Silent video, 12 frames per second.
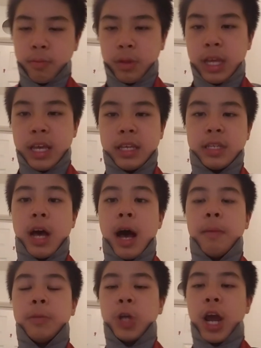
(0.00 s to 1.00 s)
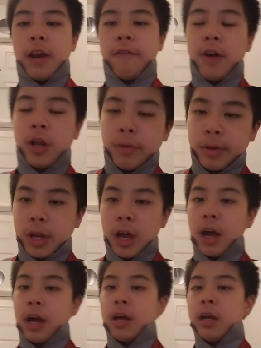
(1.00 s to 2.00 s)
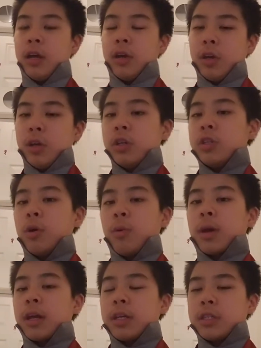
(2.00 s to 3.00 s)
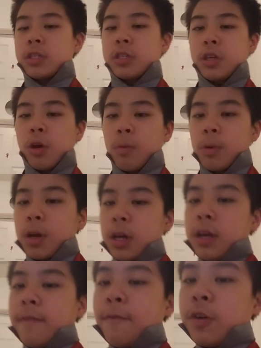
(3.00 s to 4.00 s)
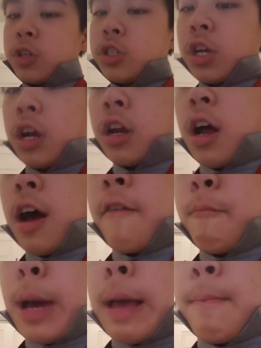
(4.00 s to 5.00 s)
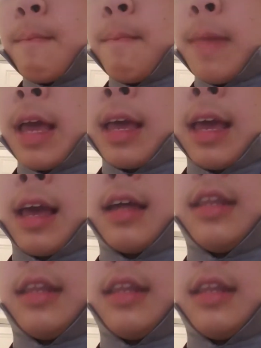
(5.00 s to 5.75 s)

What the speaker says: please try to follow along. So we're gonna first start off by making a